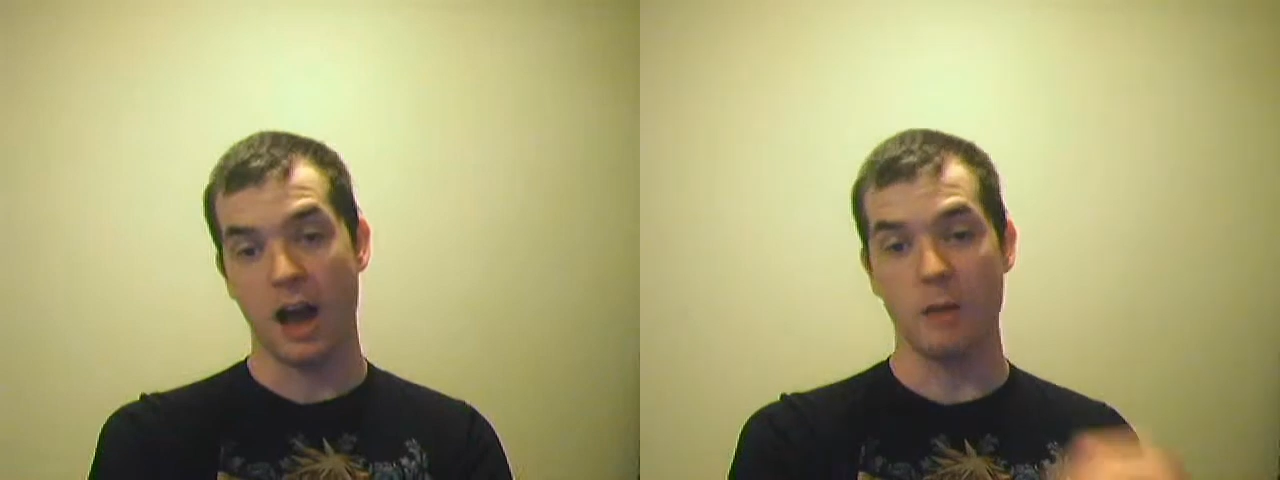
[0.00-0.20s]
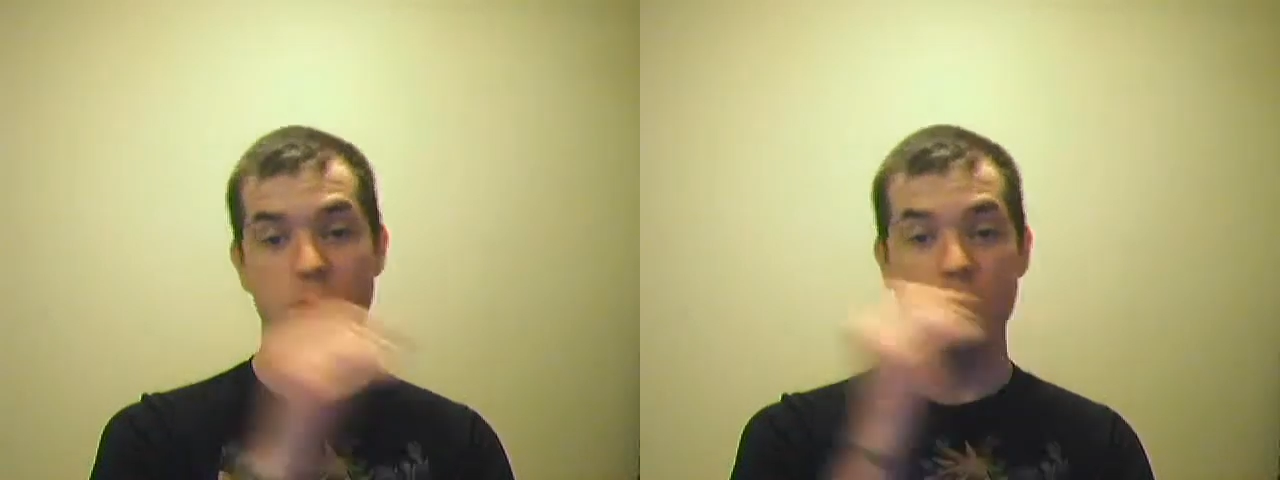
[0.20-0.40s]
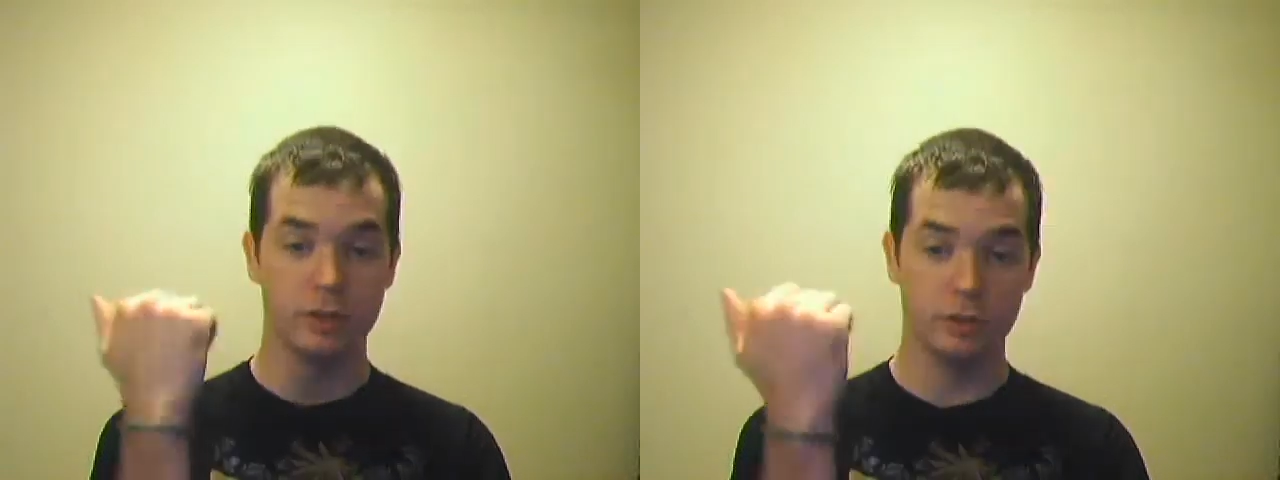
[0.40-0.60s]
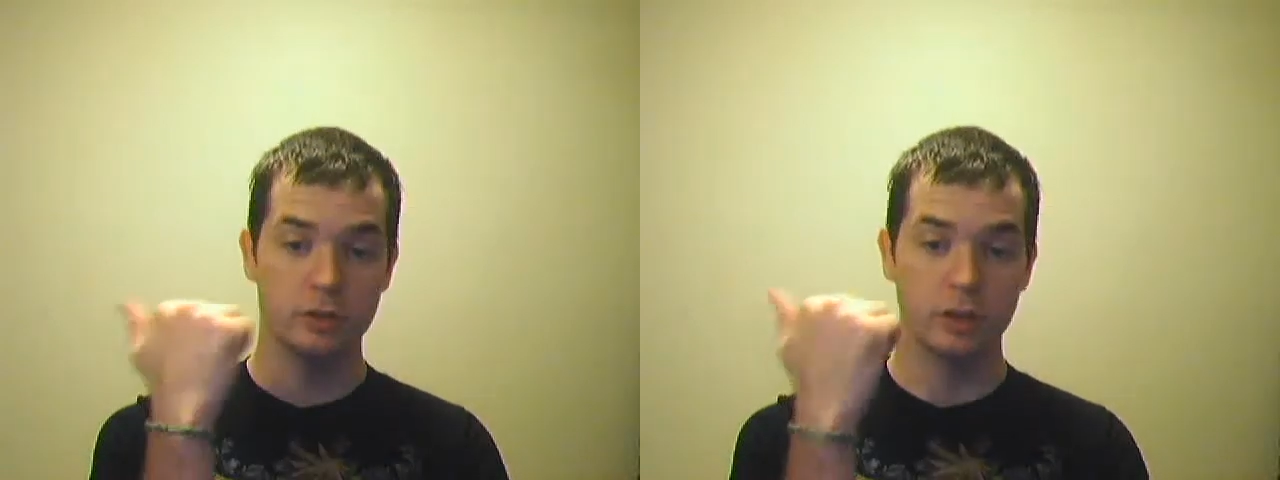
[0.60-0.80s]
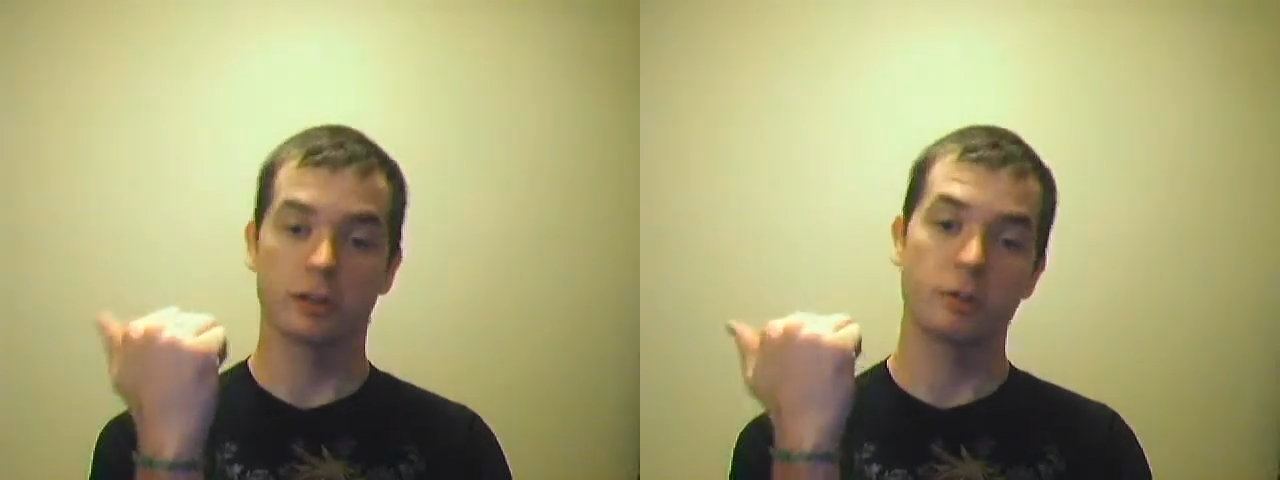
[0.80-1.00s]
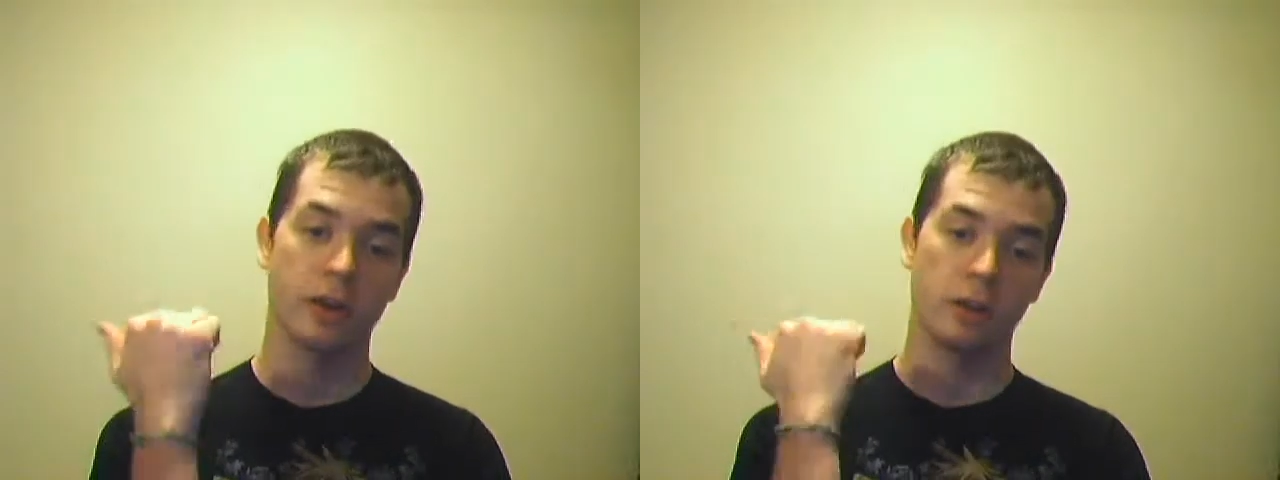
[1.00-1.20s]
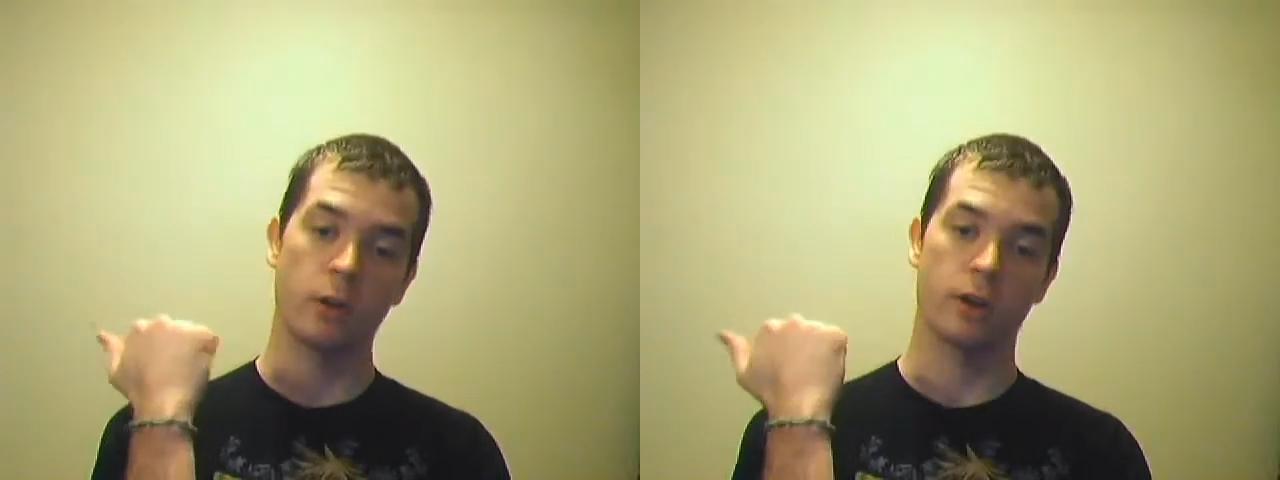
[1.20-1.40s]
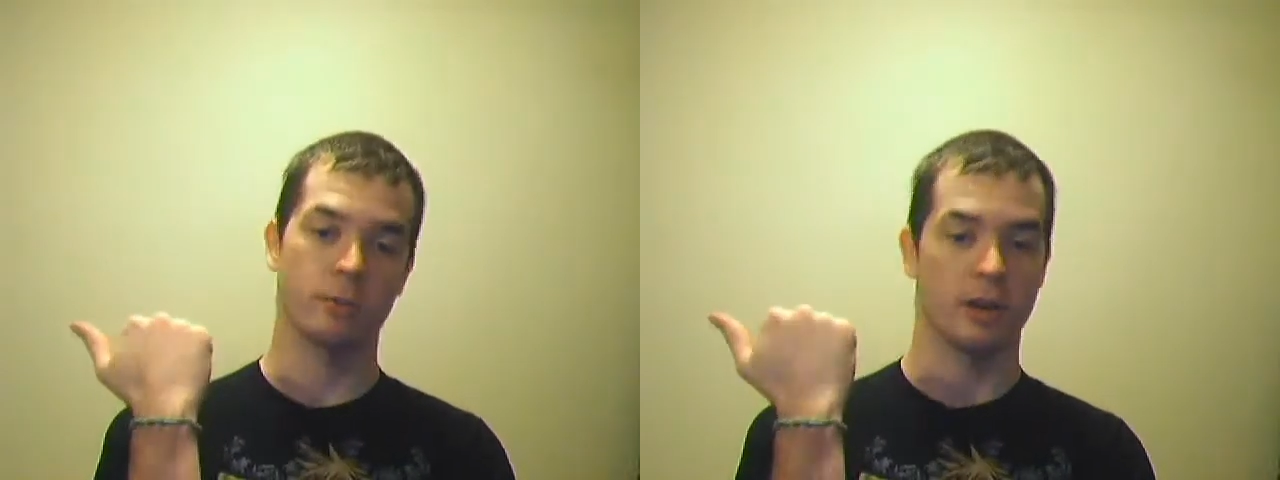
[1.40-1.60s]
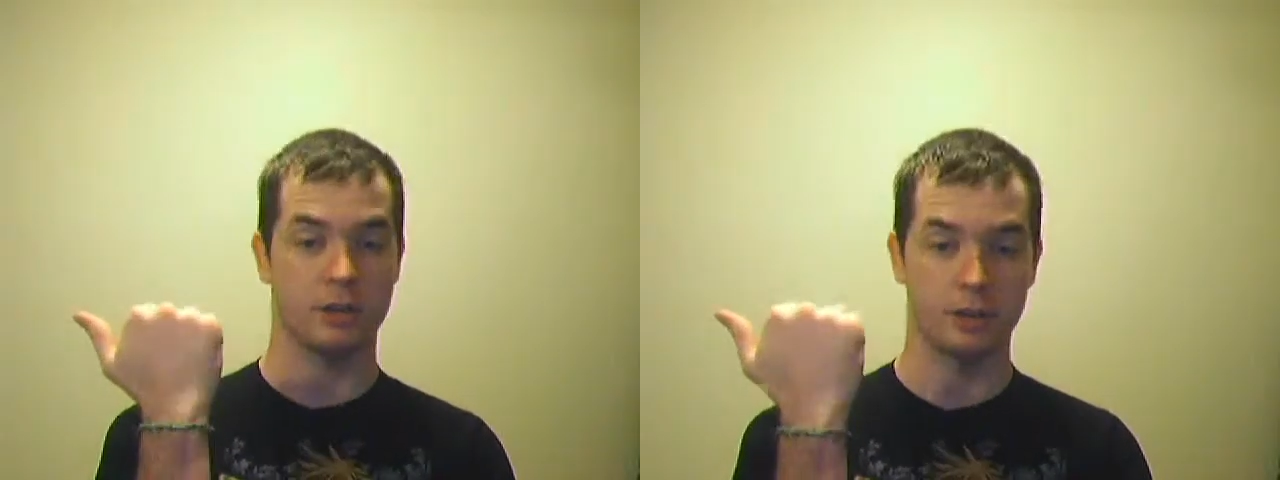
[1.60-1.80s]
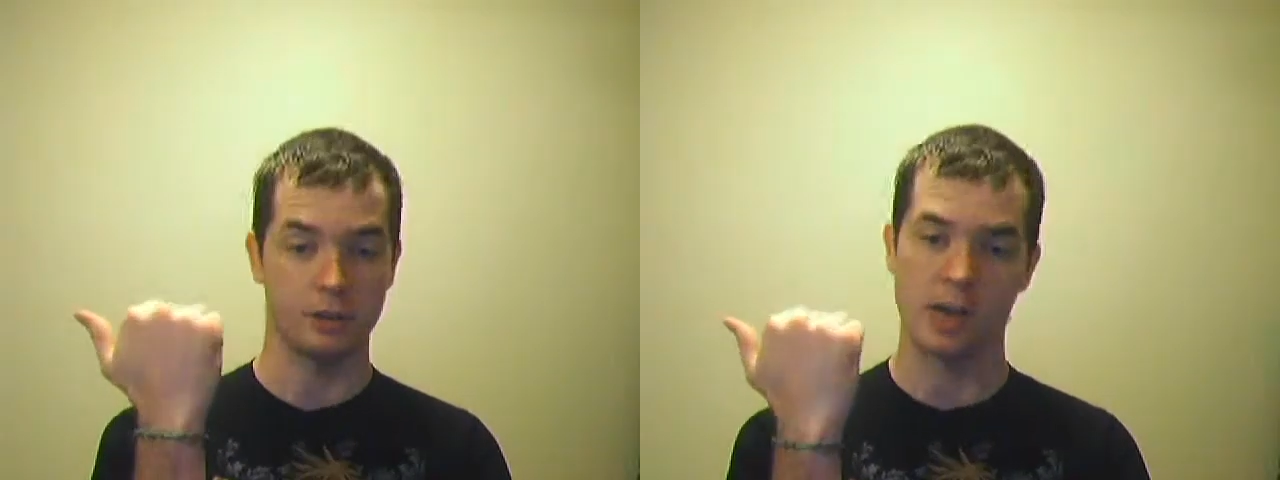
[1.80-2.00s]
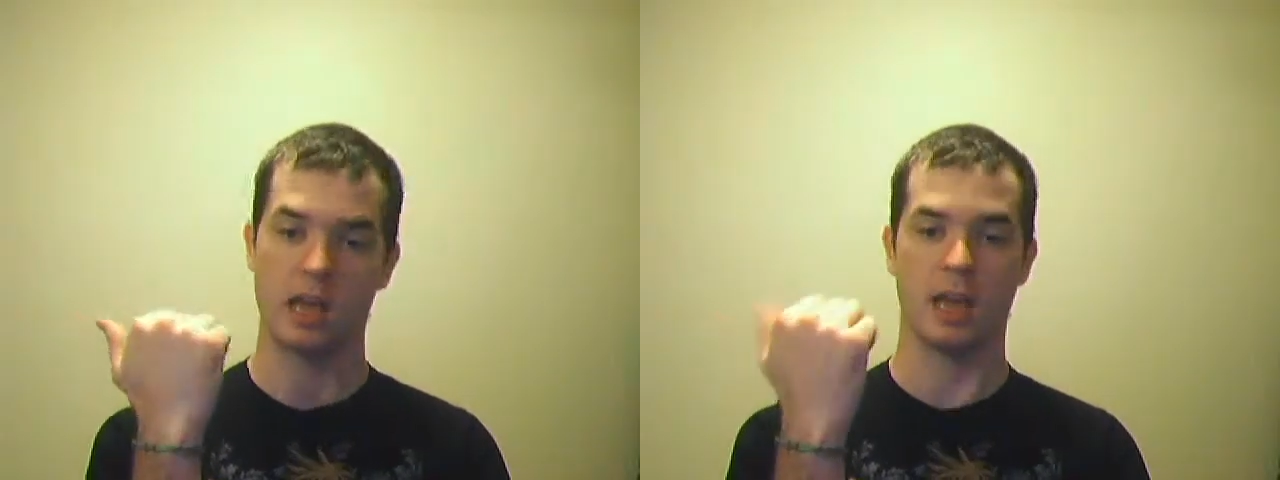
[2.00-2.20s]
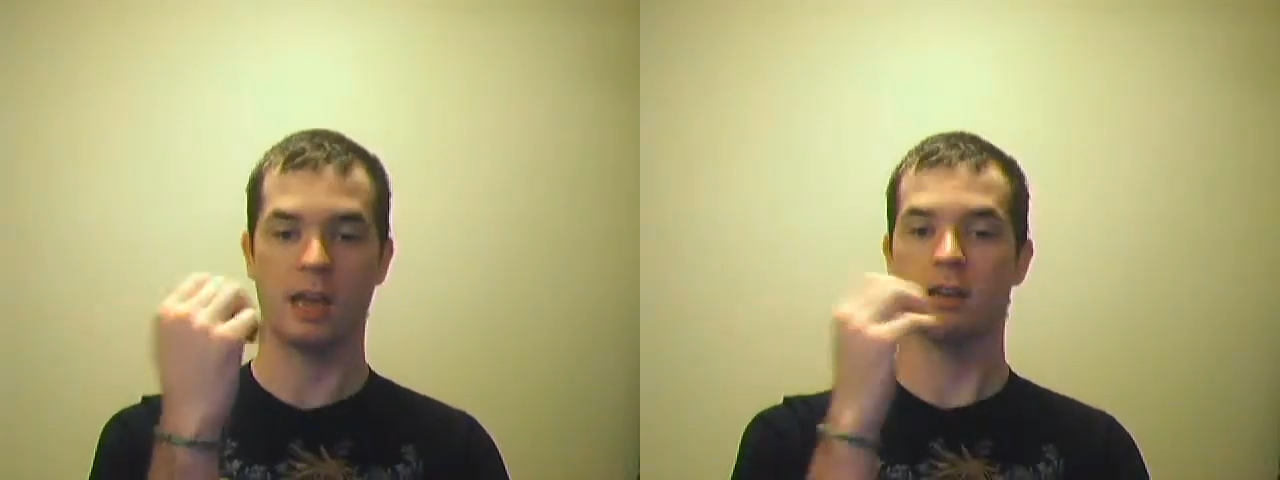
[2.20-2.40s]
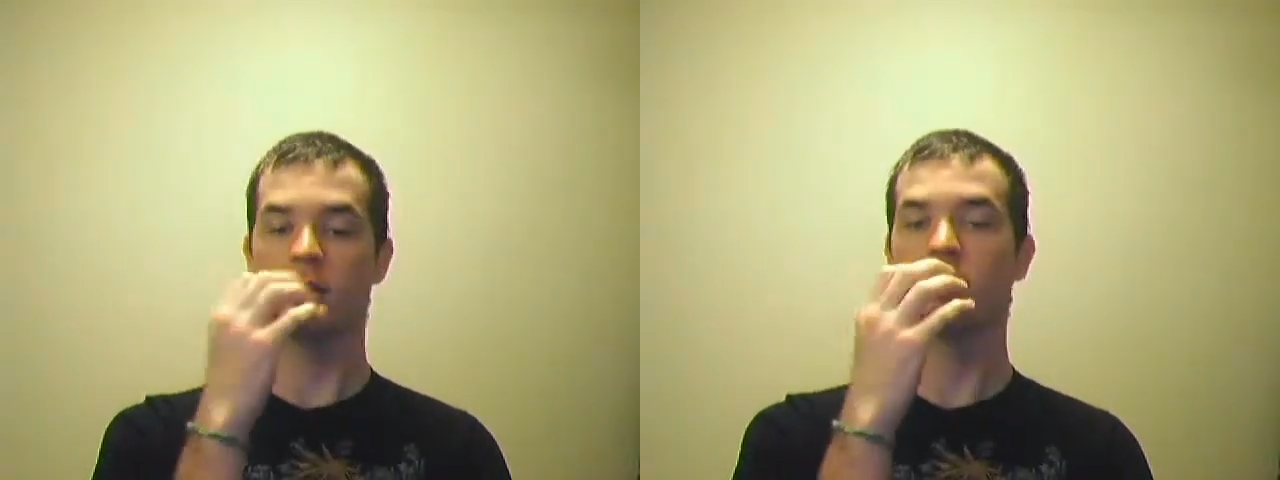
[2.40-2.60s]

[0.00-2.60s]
I'm about to go talk to my lawyer, my attorney, and